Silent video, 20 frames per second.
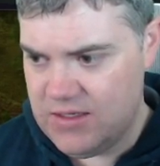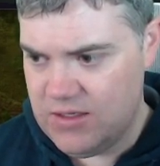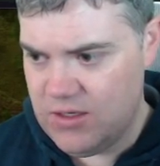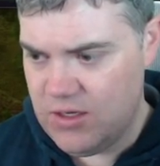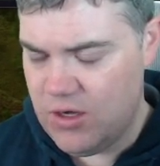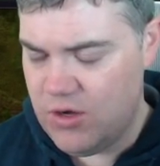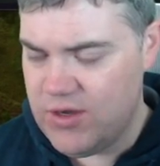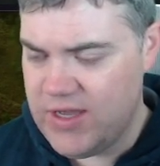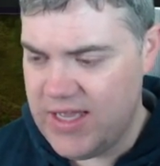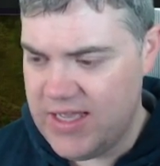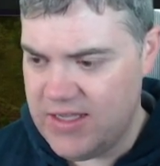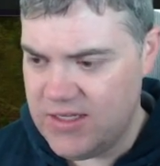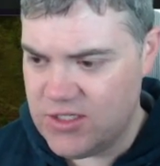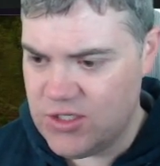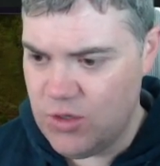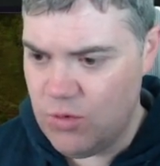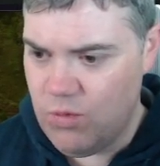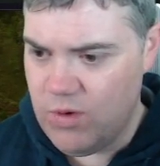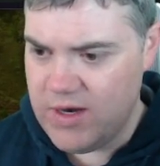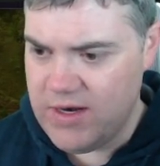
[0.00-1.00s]
Okay, so
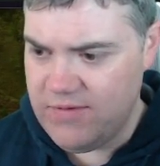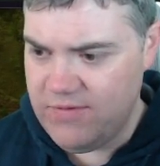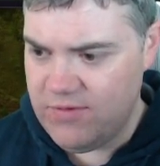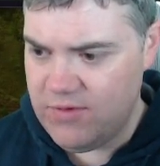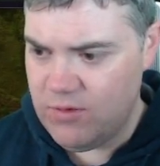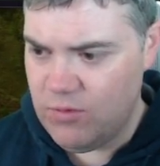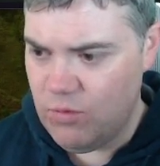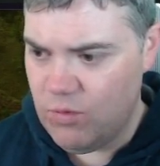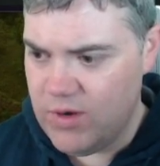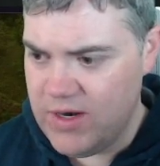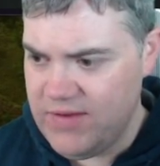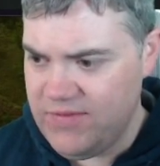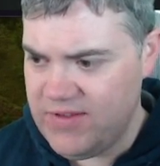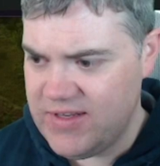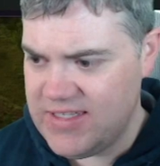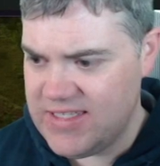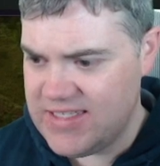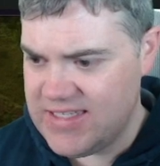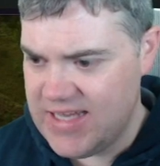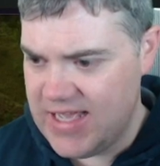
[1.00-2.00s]
what if
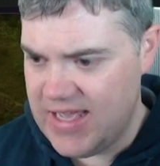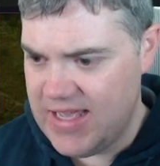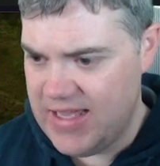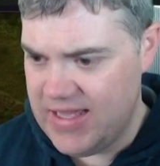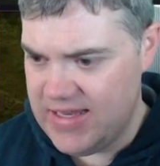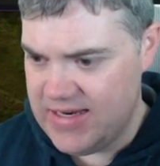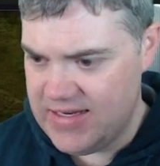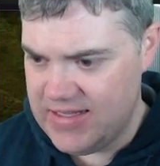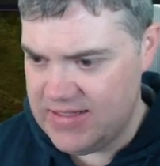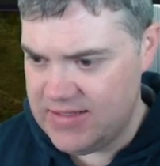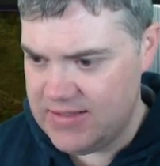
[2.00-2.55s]
instead